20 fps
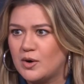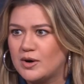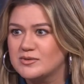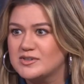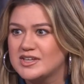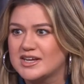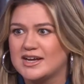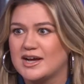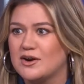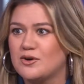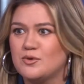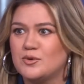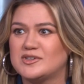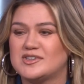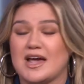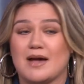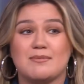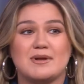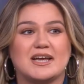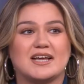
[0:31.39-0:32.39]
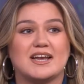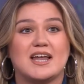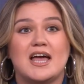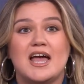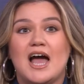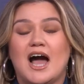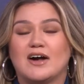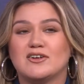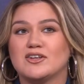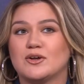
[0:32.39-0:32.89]
I was like, I don't know what's happening. And
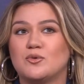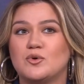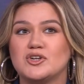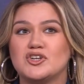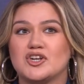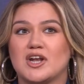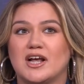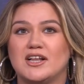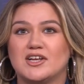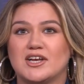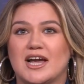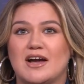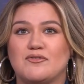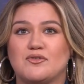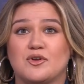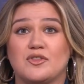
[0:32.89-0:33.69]
I was like, what should I look out for?